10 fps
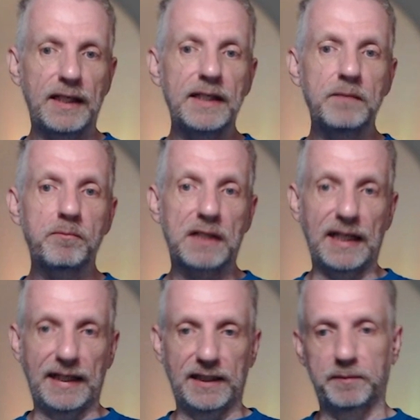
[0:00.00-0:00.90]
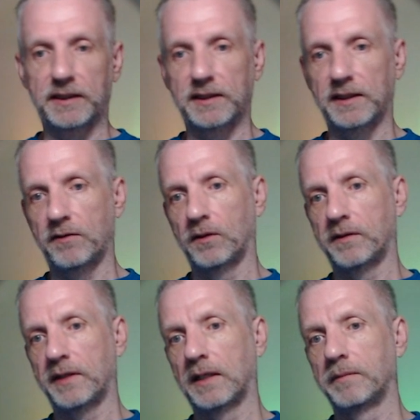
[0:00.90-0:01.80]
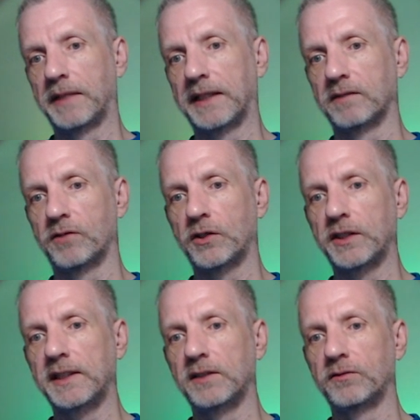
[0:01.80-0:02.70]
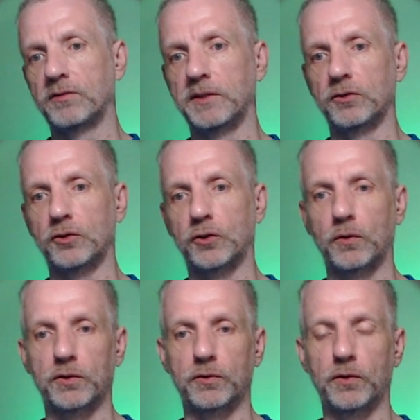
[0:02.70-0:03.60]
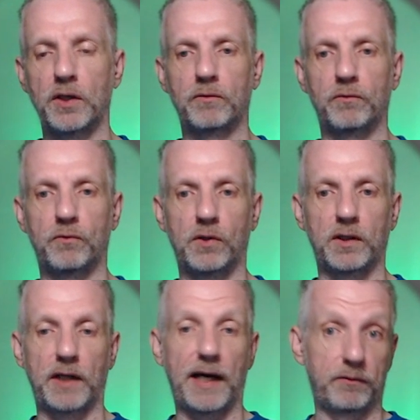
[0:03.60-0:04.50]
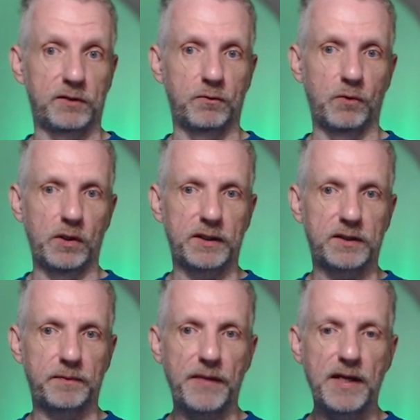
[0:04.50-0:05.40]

in place, because I thought that'll make it very easy for me to show you how this works.